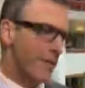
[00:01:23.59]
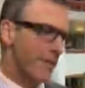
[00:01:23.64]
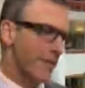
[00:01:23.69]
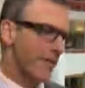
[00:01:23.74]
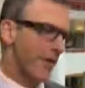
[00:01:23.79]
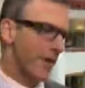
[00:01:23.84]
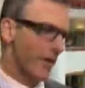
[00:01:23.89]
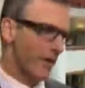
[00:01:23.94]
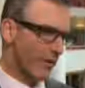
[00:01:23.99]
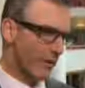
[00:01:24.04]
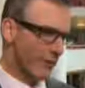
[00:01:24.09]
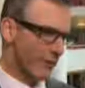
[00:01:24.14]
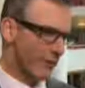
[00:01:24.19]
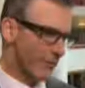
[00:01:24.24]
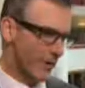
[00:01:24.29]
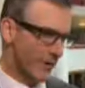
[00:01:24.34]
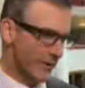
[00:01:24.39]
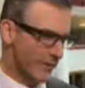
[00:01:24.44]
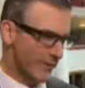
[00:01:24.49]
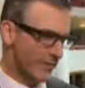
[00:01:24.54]
But that also
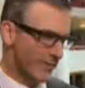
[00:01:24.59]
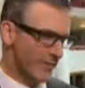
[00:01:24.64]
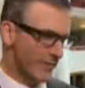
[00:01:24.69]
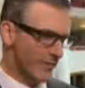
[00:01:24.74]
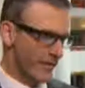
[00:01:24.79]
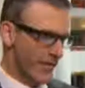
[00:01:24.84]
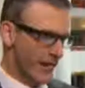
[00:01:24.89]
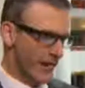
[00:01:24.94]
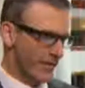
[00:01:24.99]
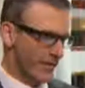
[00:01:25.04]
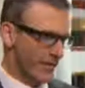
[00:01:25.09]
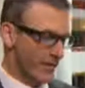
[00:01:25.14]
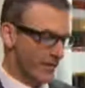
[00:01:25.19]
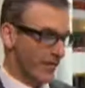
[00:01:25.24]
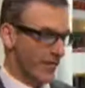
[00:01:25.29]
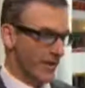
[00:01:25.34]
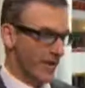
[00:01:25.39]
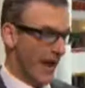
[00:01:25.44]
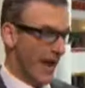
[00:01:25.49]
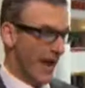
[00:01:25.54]
means that
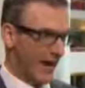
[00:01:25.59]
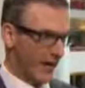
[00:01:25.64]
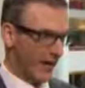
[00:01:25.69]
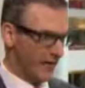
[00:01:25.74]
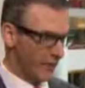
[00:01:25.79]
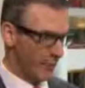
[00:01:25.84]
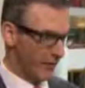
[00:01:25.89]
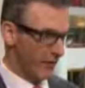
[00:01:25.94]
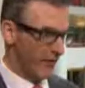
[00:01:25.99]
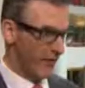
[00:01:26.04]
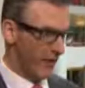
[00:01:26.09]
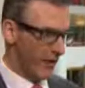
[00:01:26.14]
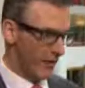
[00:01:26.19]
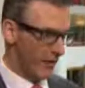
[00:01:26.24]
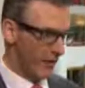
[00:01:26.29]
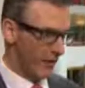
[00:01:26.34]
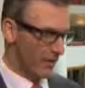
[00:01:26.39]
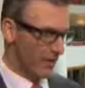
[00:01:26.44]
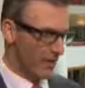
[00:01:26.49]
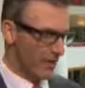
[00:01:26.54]
if the axe were to
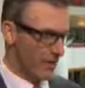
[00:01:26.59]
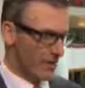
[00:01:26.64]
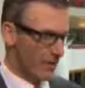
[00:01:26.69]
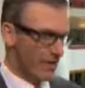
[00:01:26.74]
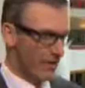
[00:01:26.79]
fall,